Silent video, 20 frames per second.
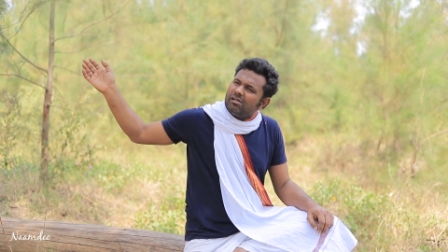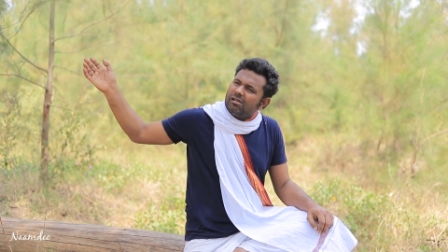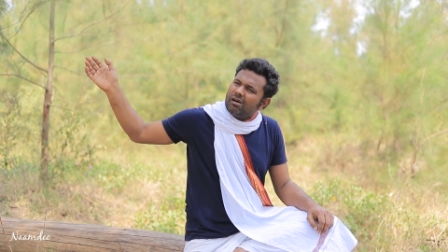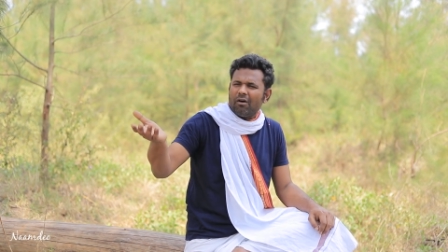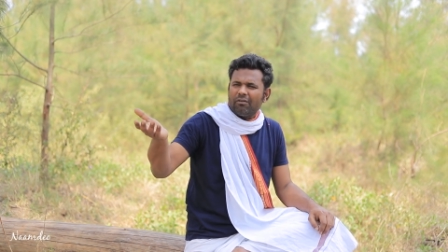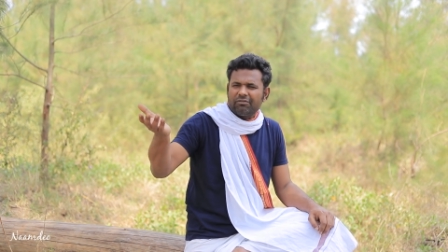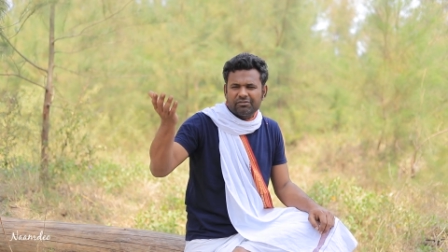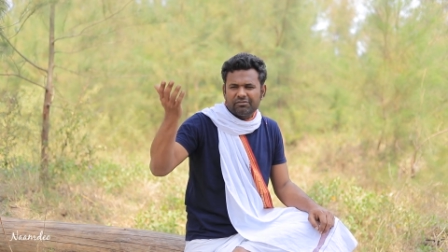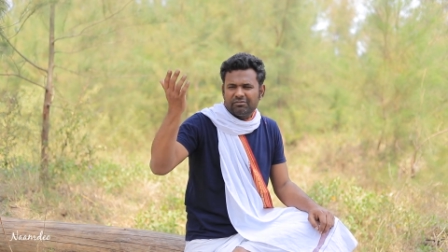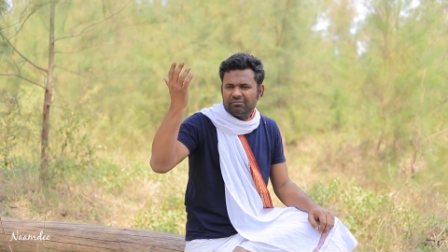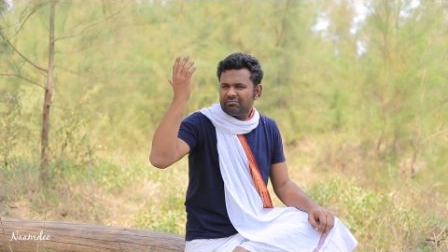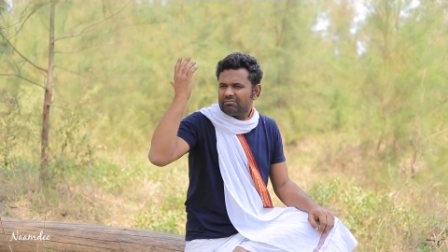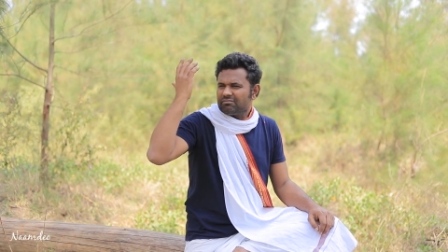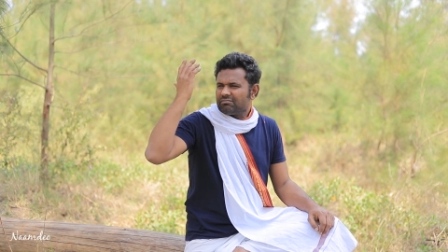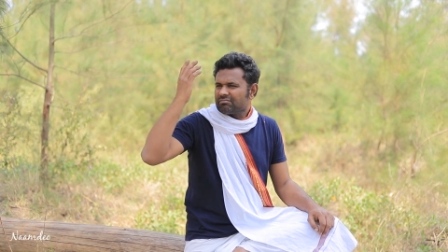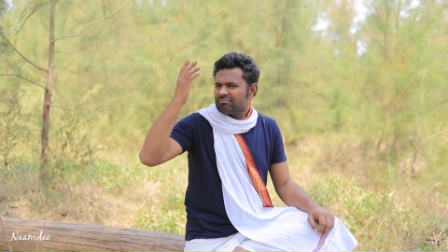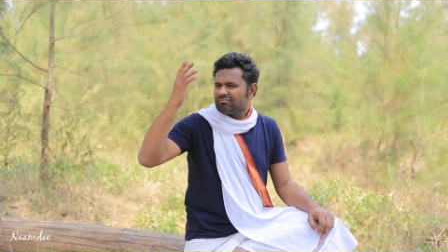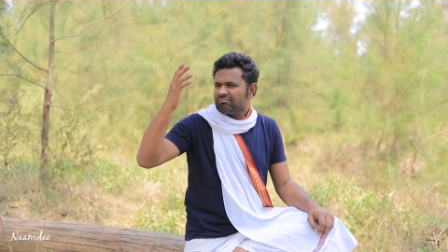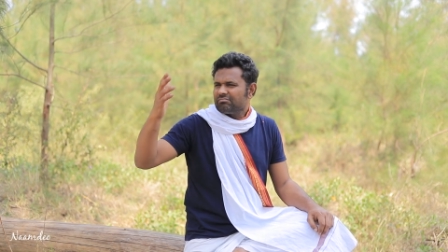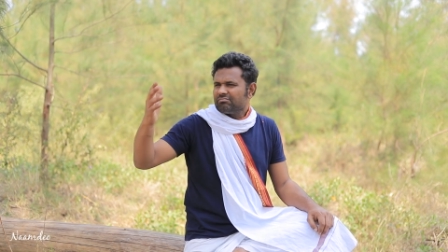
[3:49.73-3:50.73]
of
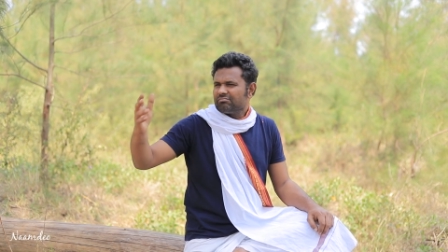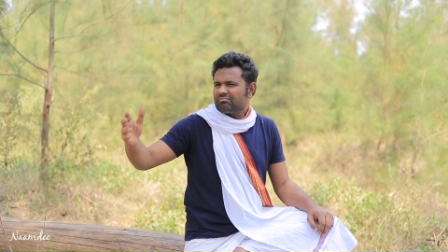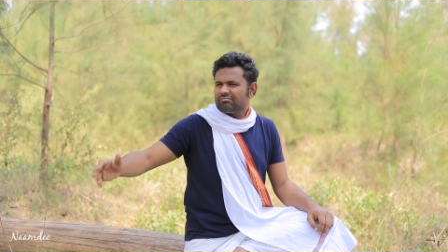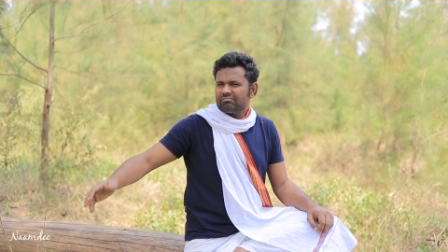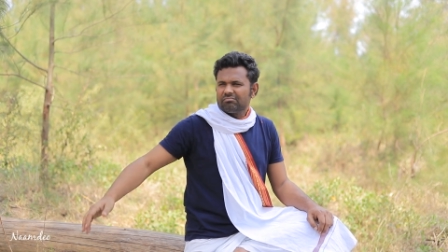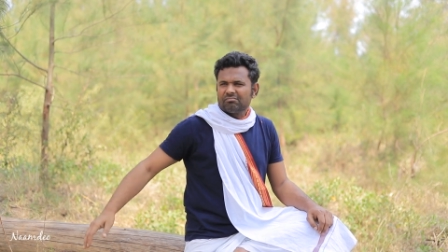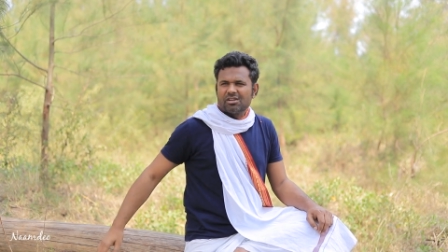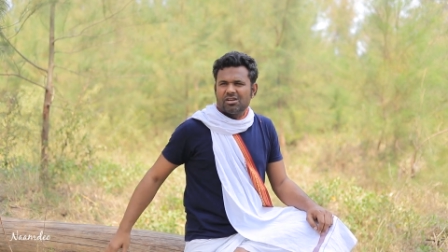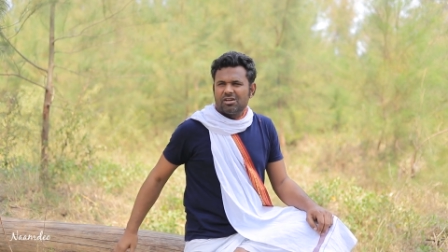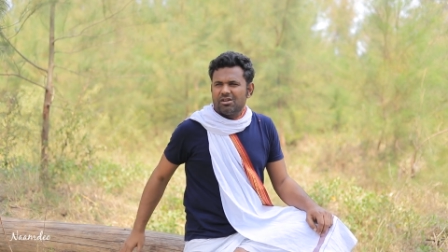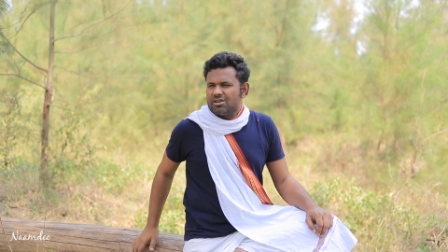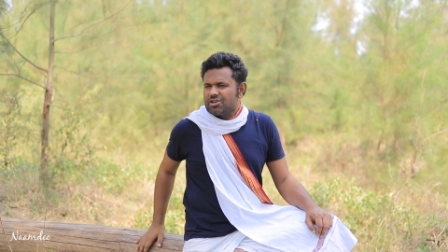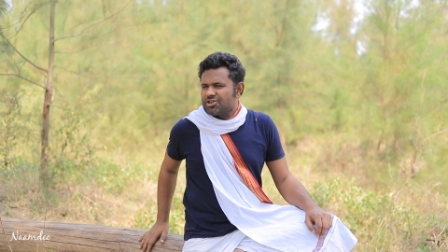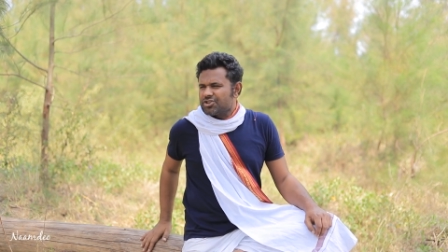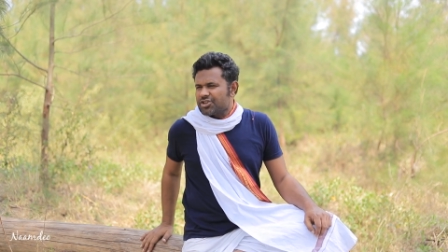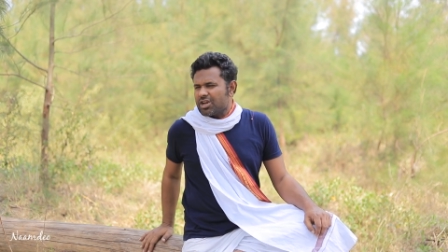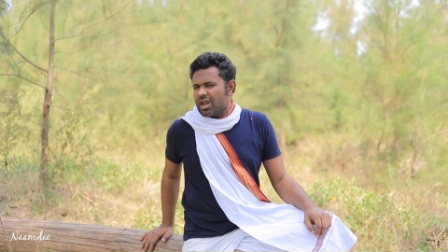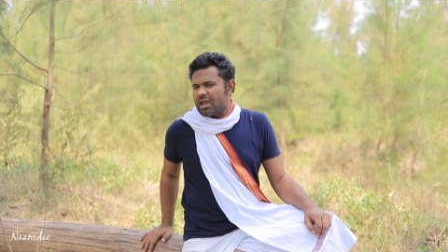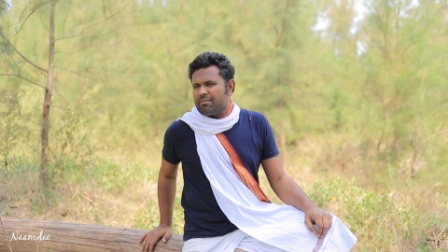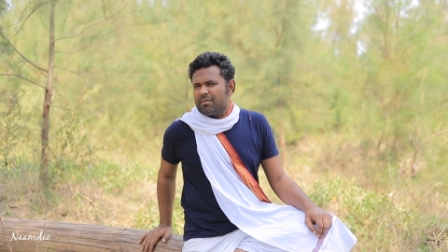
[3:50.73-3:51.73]

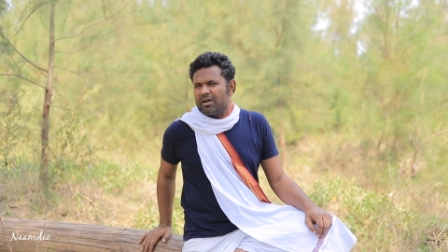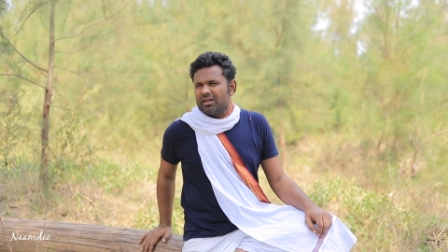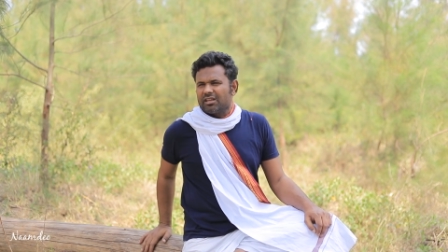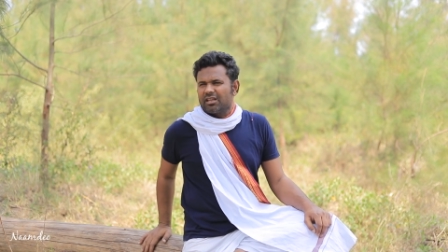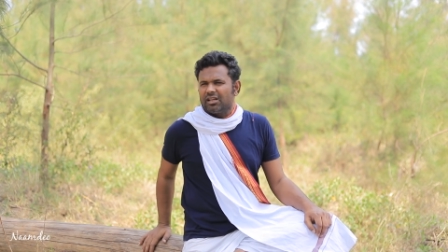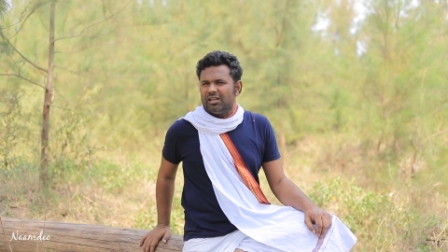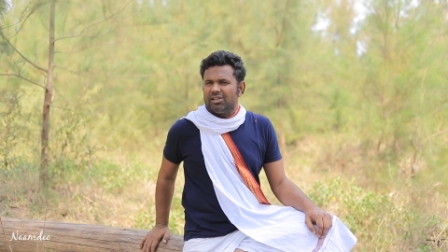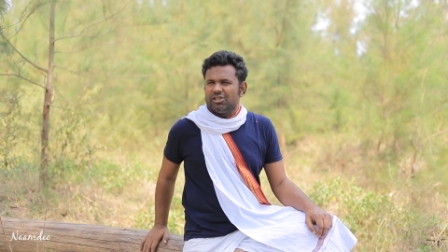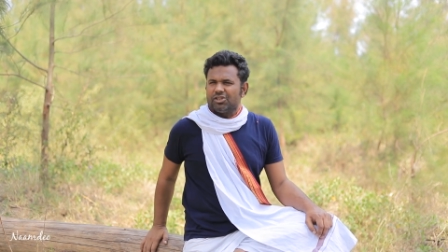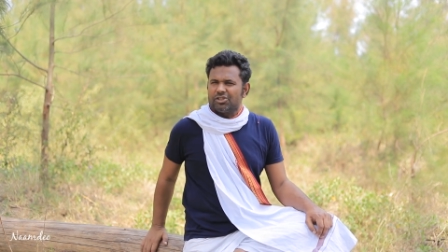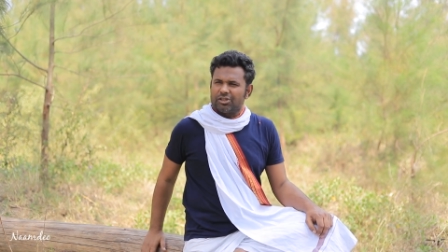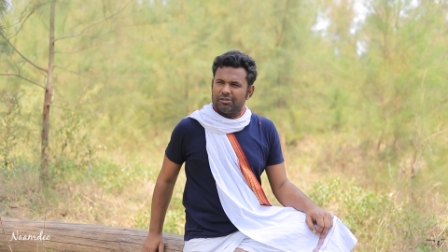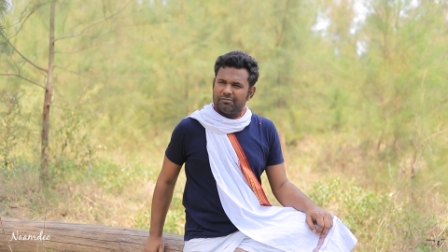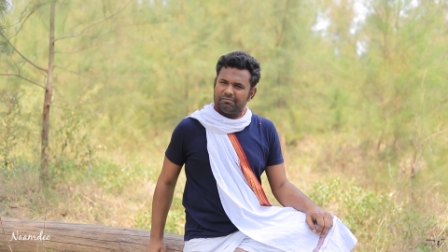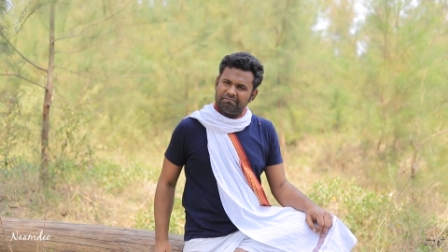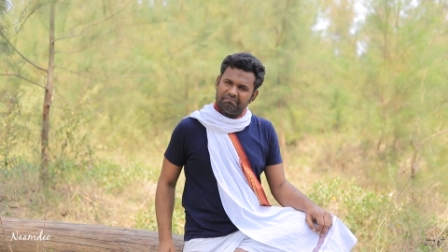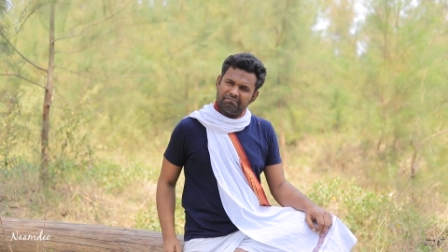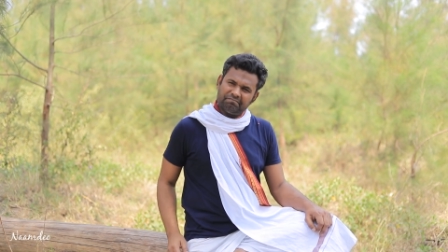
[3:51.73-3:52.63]
shame and guilt.